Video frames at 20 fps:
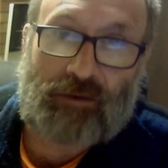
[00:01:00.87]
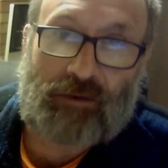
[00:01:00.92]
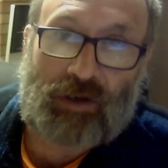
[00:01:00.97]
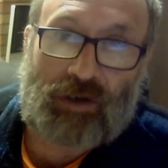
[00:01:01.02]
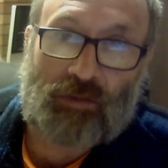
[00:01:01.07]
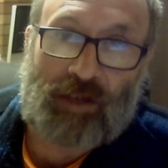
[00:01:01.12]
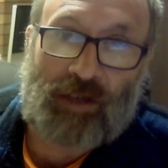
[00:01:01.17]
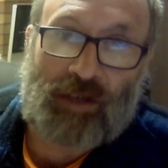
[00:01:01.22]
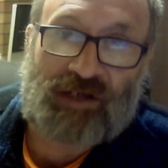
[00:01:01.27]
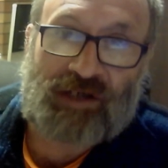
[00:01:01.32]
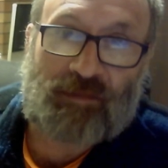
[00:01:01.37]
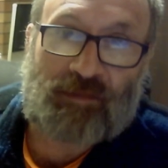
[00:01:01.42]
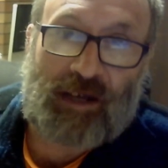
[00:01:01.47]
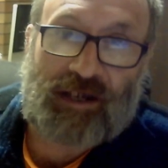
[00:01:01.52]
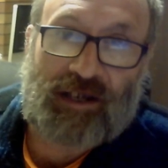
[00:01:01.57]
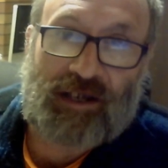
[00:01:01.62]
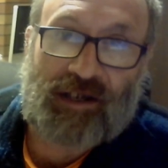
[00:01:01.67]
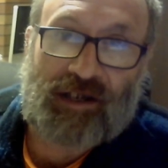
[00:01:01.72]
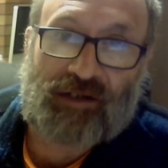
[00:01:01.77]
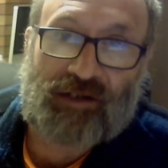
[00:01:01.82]
at Old Mate's
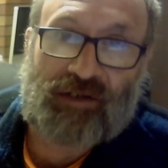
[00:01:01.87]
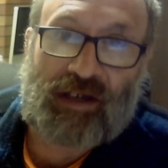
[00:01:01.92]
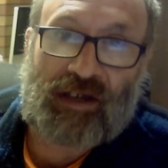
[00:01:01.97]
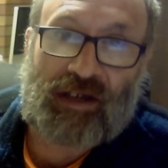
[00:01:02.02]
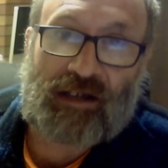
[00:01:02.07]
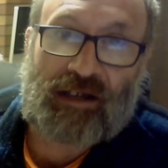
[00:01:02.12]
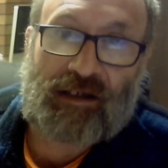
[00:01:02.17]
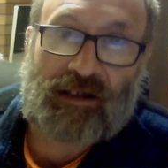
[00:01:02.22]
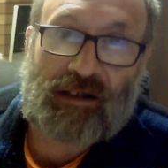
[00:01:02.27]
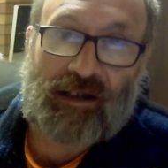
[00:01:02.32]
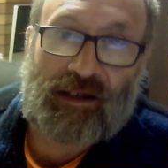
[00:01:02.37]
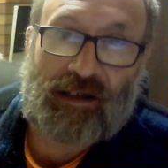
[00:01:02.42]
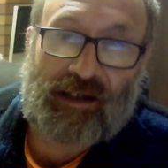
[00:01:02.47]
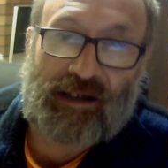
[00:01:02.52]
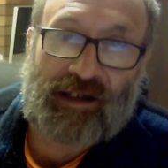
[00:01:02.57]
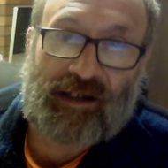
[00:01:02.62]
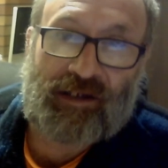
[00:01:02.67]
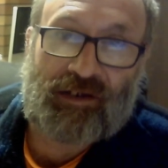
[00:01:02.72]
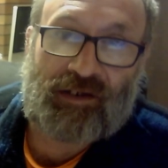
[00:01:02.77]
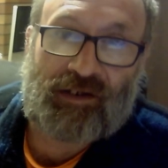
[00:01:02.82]
Backyard Tech.
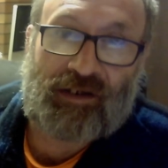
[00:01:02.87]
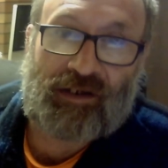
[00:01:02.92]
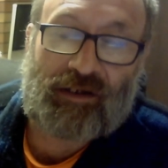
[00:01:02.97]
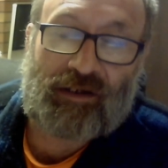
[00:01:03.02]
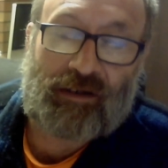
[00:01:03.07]
And,